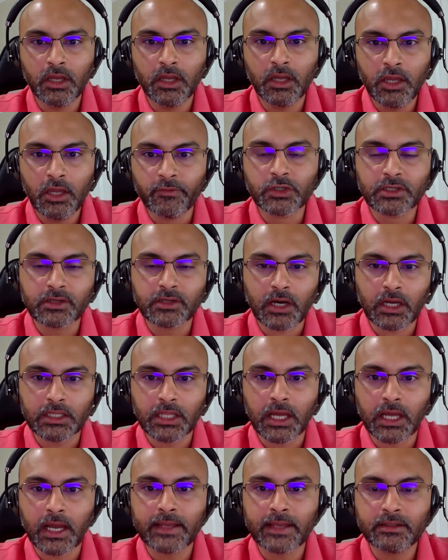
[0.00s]
we would
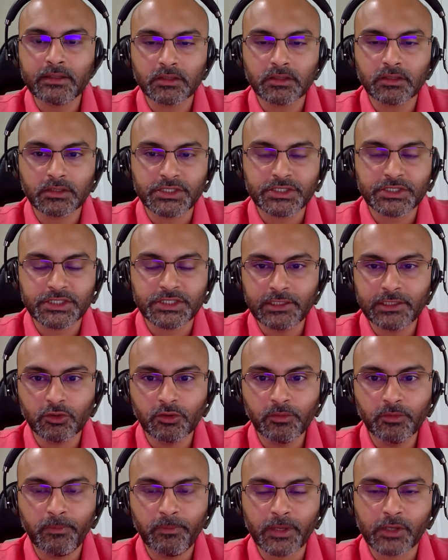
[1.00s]
align the j
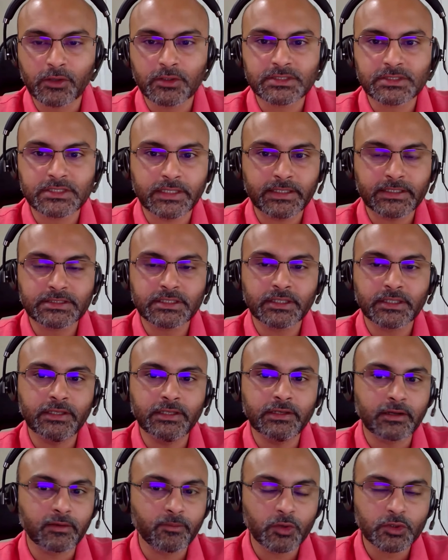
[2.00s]
loop because that is the
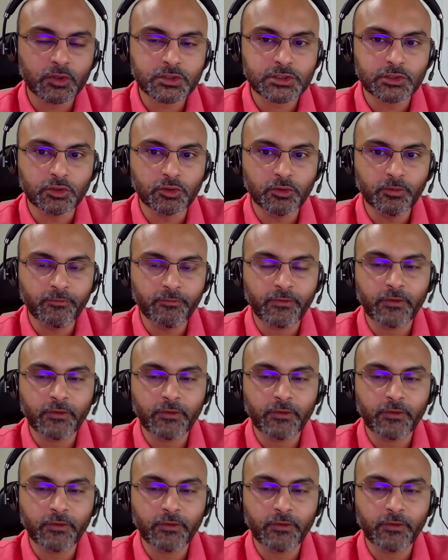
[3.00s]
innermost loop.